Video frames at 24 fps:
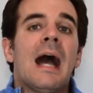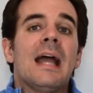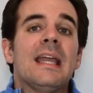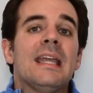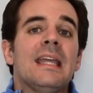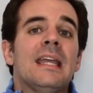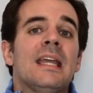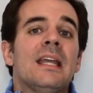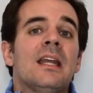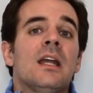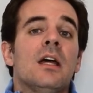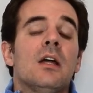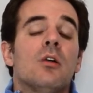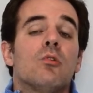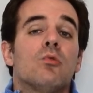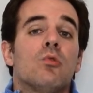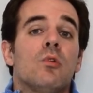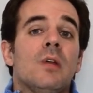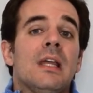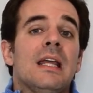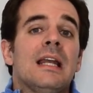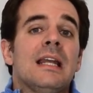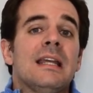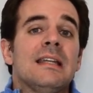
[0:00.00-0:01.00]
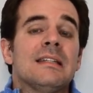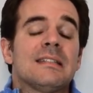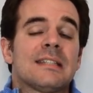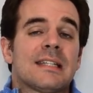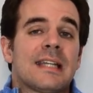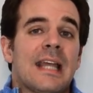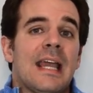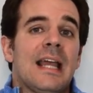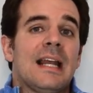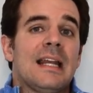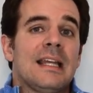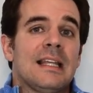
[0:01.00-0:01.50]
in really
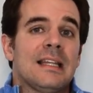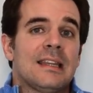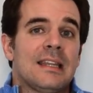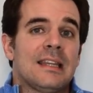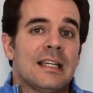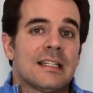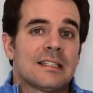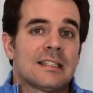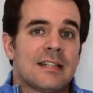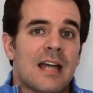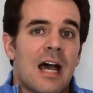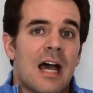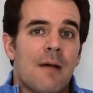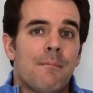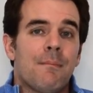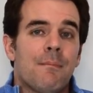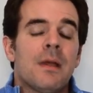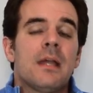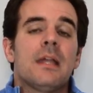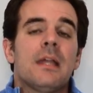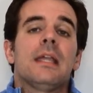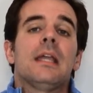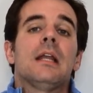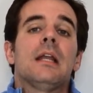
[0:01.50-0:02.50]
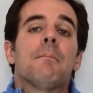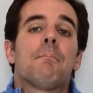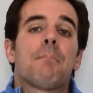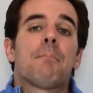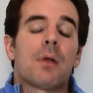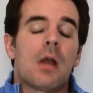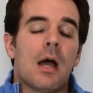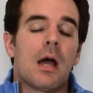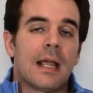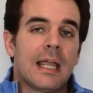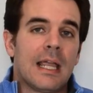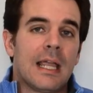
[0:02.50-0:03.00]
scaling things up, in
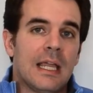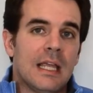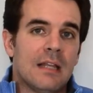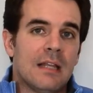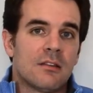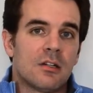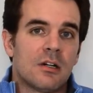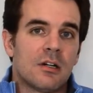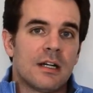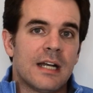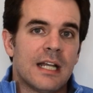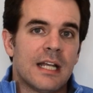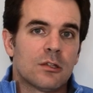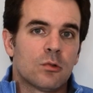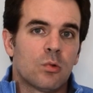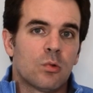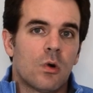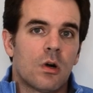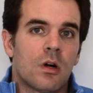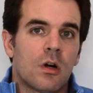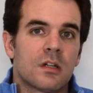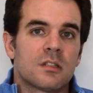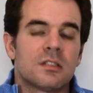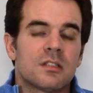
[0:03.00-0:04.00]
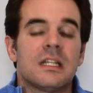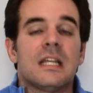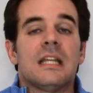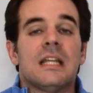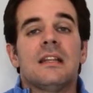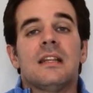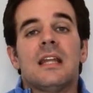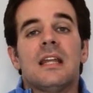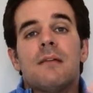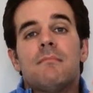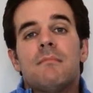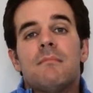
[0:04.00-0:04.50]
plugging in their networks,
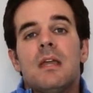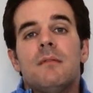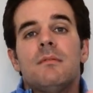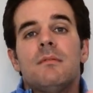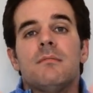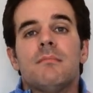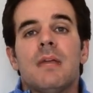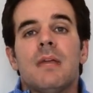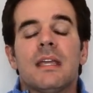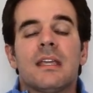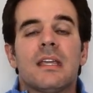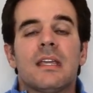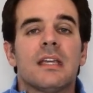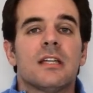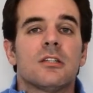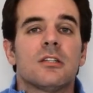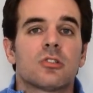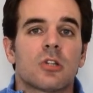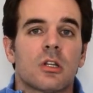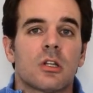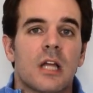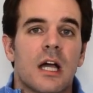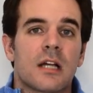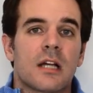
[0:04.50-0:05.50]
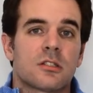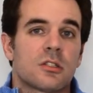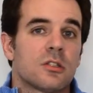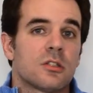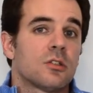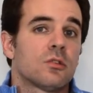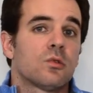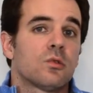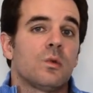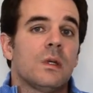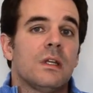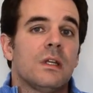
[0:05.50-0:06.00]
in them maybe making
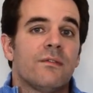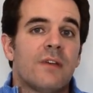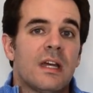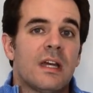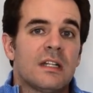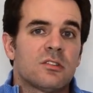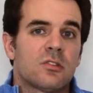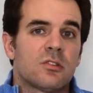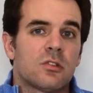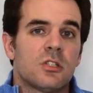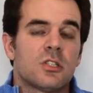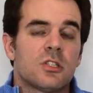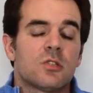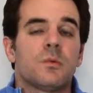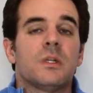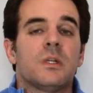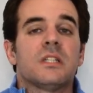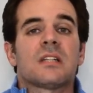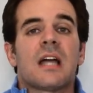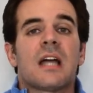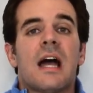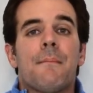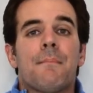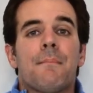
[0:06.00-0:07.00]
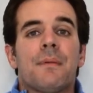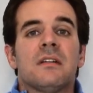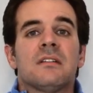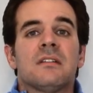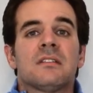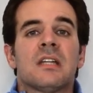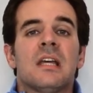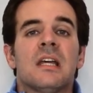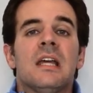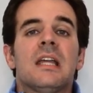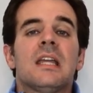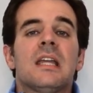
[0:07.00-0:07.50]
introductions to investors, which
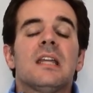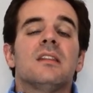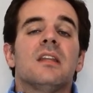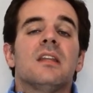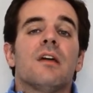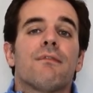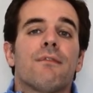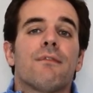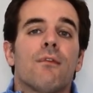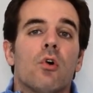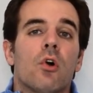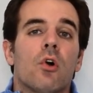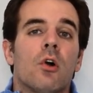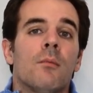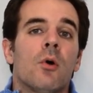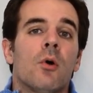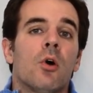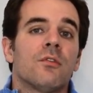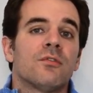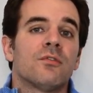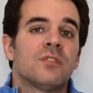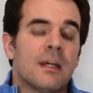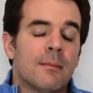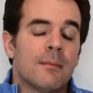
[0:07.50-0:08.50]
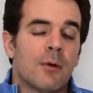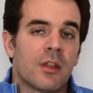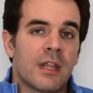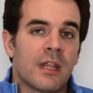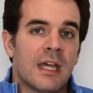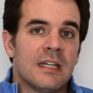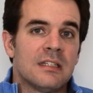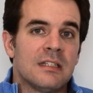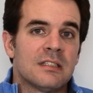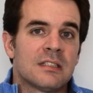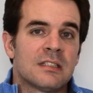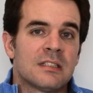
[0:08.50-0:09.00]
happens in the form of demo
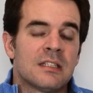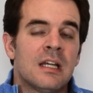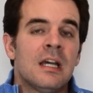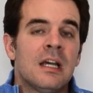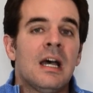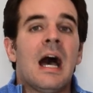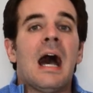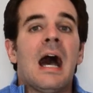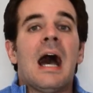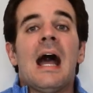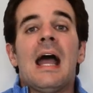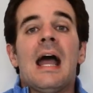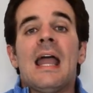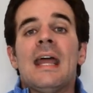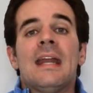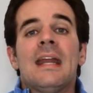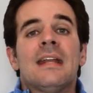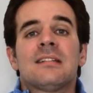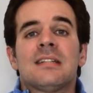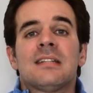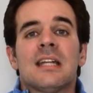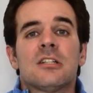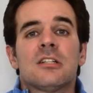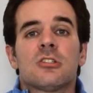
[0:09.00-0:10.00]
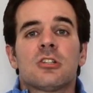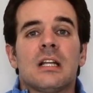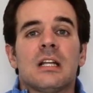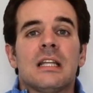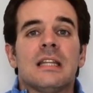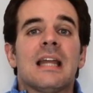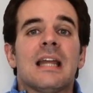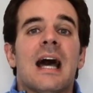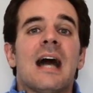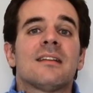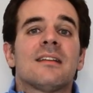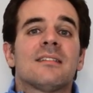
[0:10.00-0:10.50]
days. And essentially,
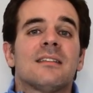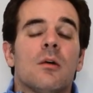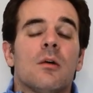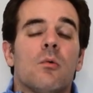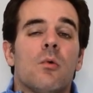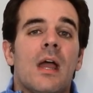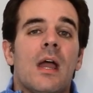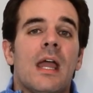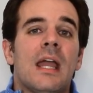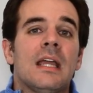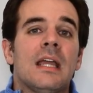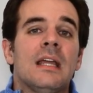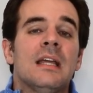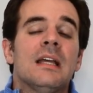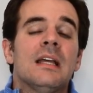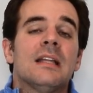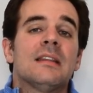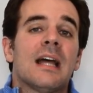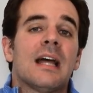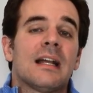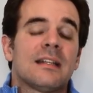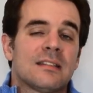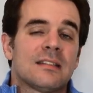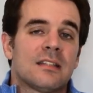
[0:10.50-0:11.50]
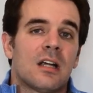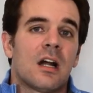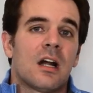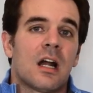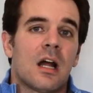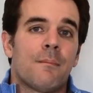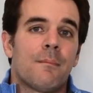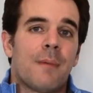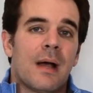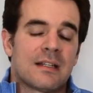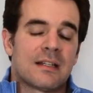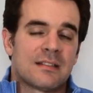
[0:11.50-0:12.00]
that's the way that
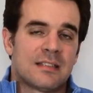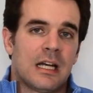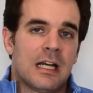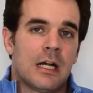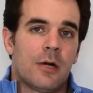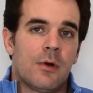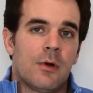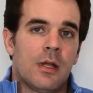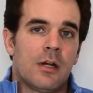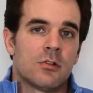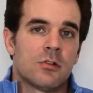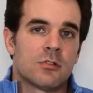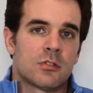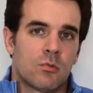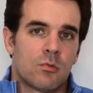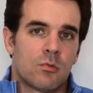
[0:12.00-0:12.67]
startup accelerators